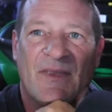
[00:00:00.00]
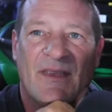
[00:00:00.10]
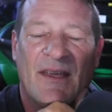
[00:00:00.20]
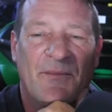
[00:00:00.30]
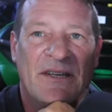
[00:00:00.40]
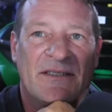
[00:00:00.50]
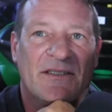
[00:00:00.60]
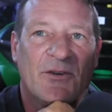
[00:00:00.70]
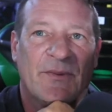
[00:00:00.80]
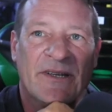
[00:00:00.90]
That may
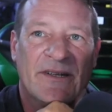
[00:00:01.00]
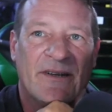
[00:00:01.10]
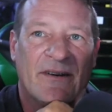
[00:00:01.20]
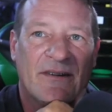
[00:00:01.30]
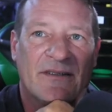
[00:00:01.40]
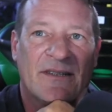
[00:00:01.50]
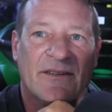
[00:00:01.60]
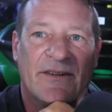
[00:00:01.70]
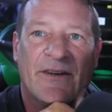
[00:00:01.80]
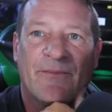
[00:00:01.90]
still be in the cards. I
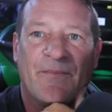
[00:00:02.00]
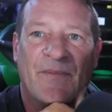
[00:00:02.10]
don't know.